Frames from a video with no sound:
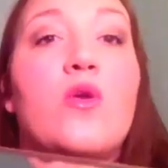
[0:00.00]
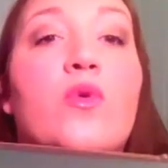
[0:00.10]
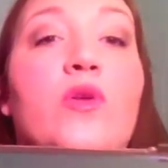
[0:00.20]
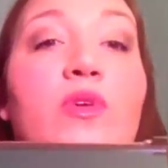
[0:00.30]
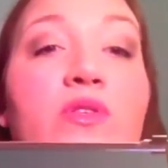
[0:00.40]

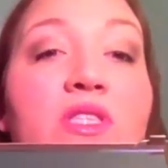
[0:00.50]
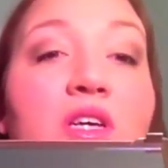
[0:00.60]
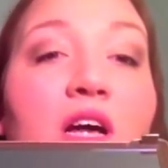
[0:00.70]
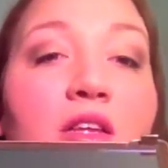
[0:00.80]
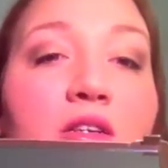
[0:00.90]
We're gonna be using the
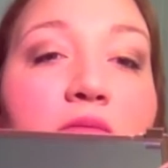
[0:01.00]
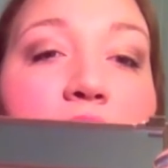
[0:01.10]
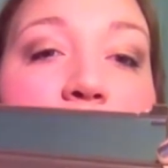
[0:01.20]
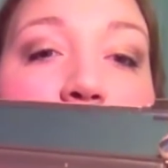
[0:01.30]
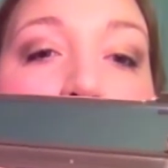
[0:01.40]
color
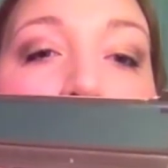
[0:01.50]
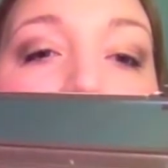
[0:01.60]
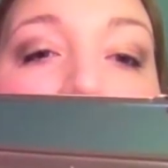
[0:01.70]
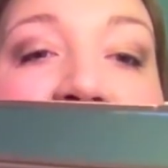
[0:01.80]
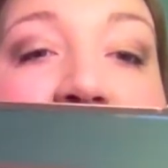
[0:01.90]

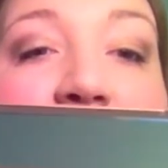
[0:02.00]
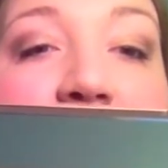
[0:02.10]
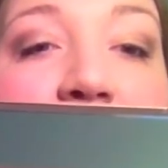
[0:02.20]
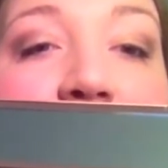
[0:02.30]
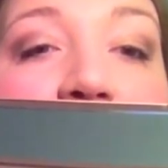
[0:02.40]

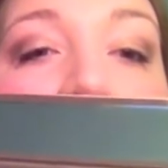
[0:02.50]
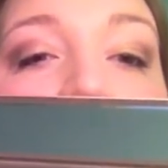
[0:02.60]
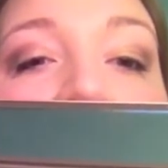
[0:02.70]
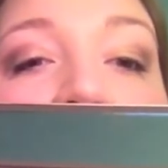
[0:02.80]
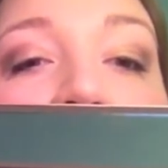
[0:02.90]
Busted,
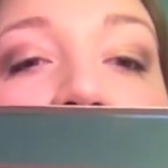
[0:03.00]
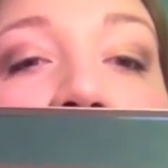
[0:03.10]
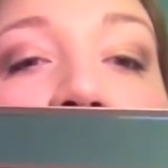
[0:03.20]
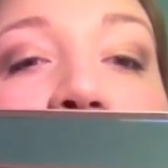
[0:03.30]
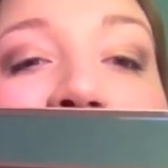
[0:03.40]
right there.
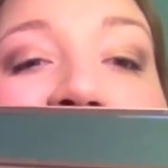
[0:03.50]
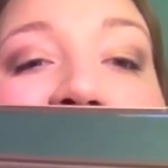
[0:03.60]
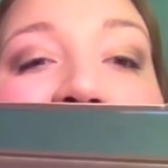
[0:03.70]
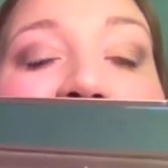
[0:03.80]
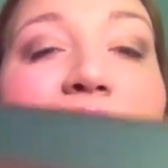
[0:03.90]

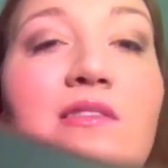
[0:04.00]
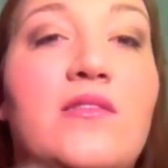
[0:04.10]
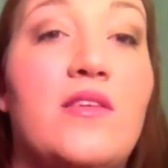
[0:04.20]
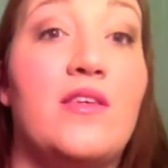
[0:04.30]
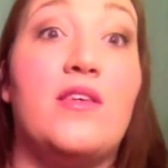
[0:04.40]

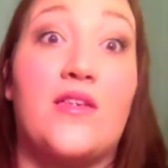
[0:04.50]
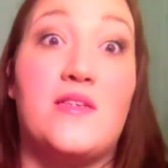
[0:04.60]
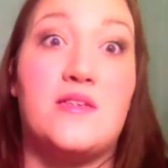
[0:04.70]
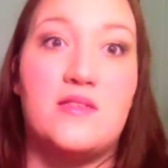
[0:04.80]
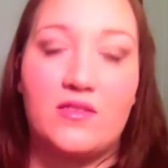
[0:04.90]
Yeah.